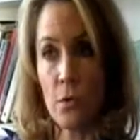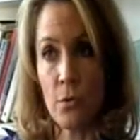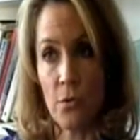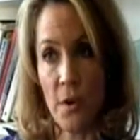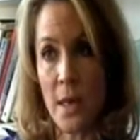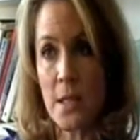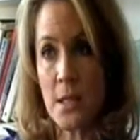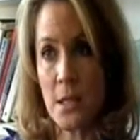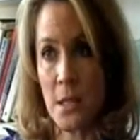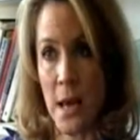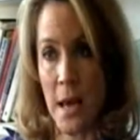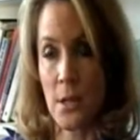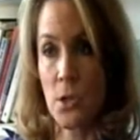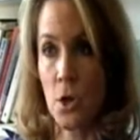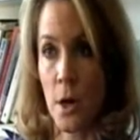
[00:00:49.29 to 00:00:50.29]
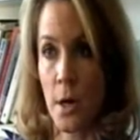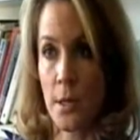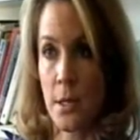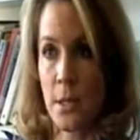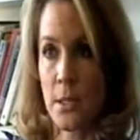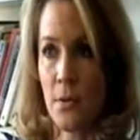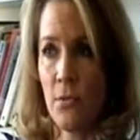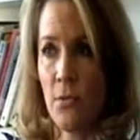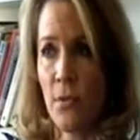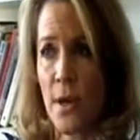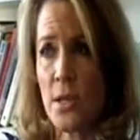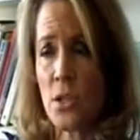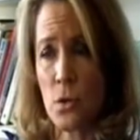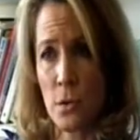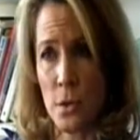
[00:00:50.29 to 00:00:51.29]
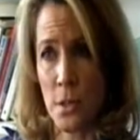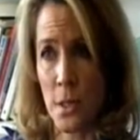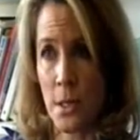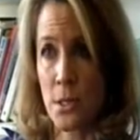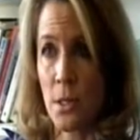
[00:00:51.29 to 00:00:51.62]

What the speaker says: face that darkness and face those things